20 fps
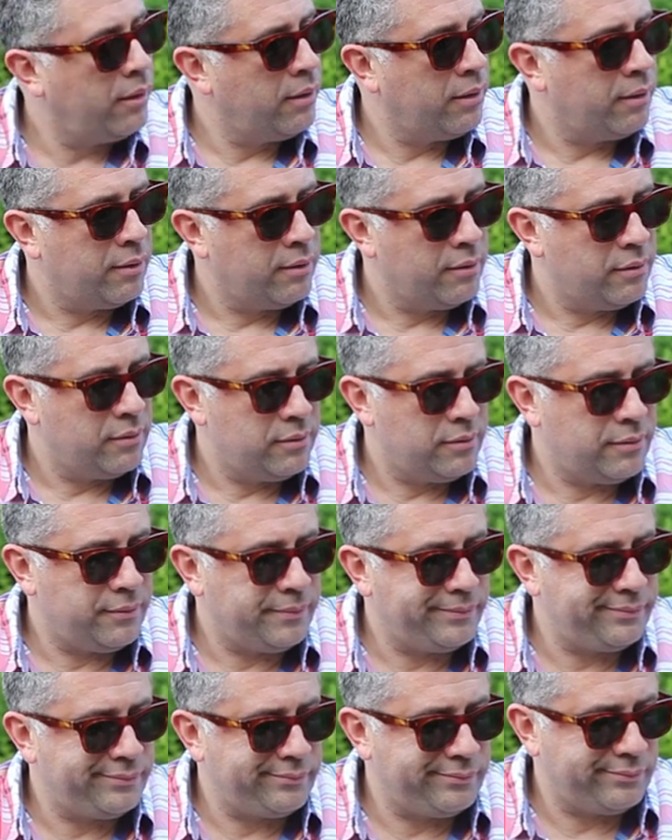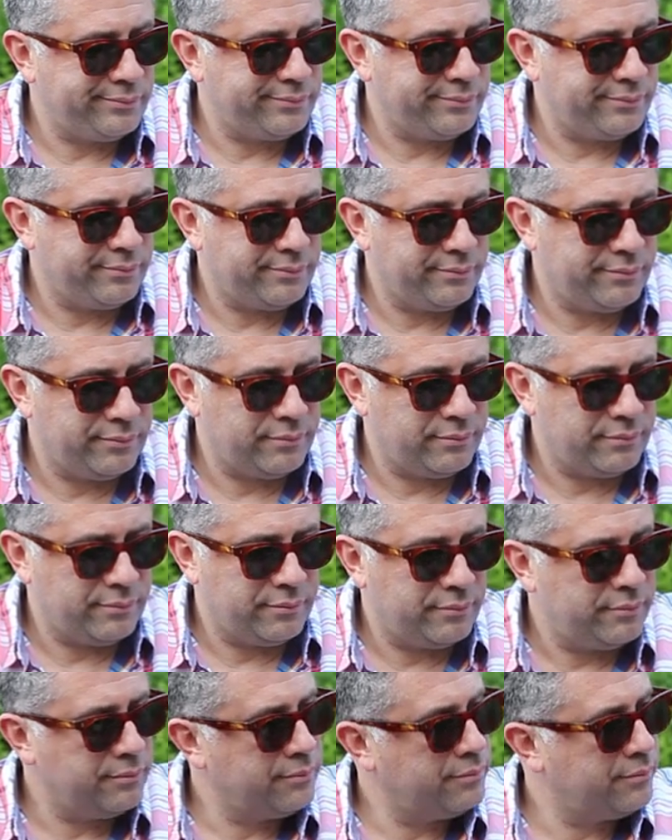
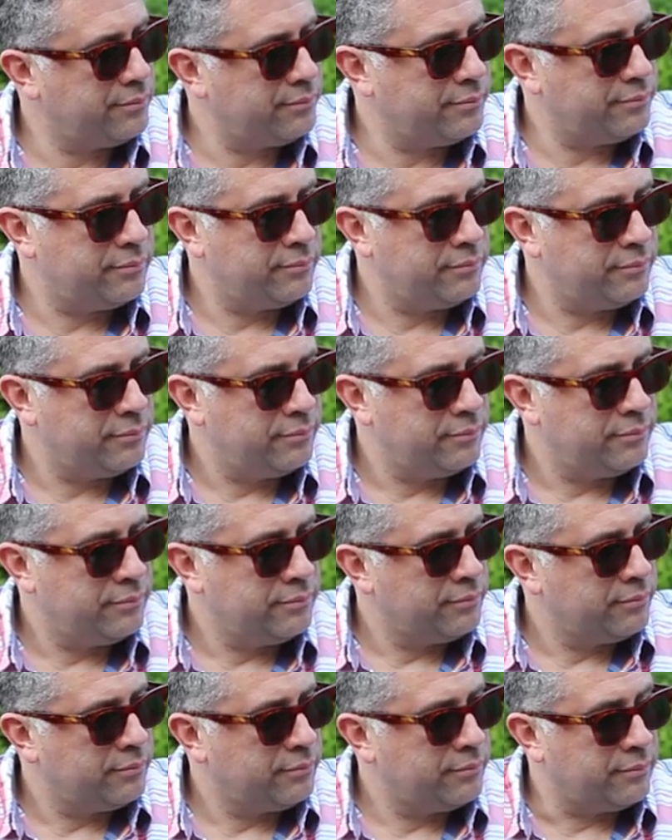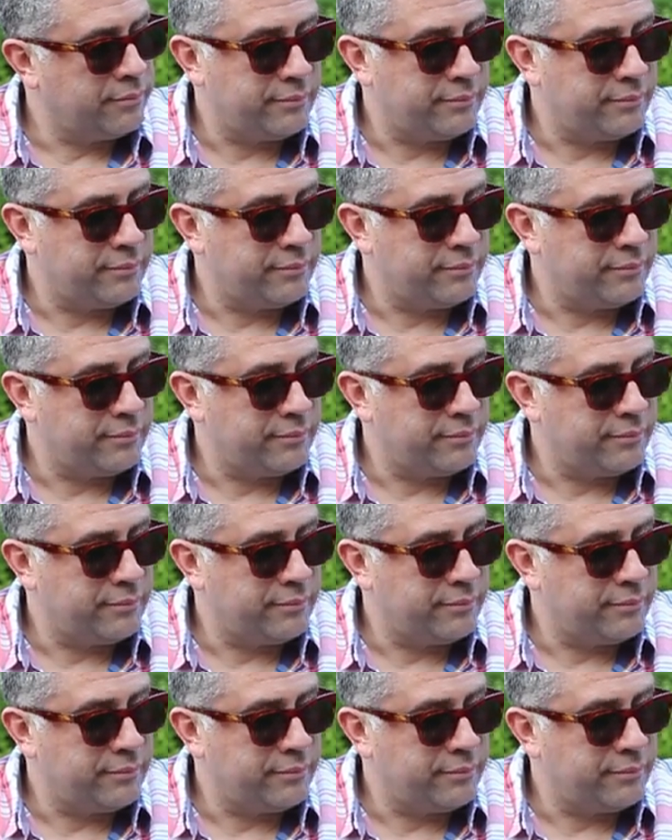This person isn't speaking.